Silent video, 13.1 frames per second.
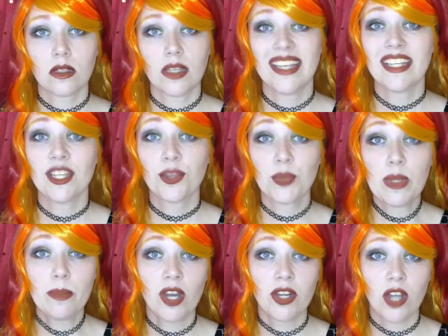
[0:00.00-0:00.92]
In a
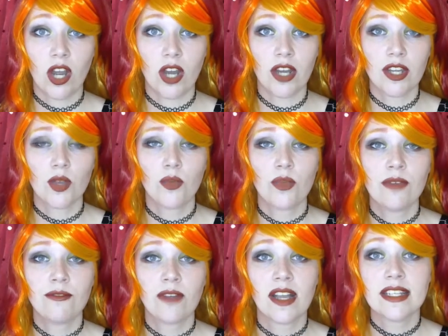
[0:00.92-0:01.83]
3-part arc, we
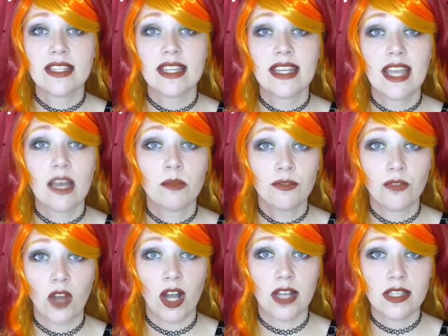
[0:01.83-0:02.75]
find that Emma
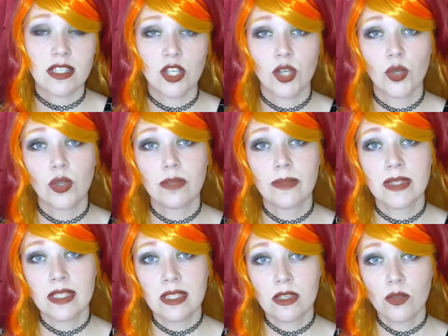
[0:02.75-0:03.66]
Frost, who had been
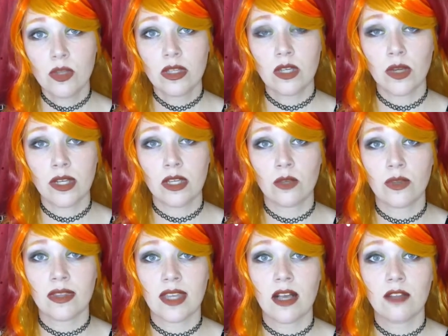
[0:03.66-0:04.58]
secretly working with the
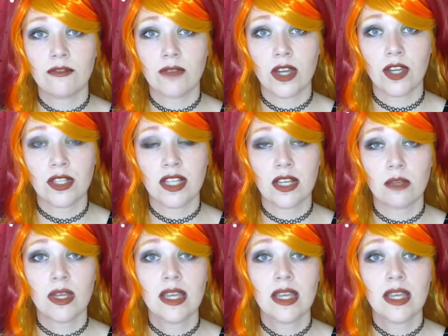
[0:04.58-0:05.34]
Hellfire Club,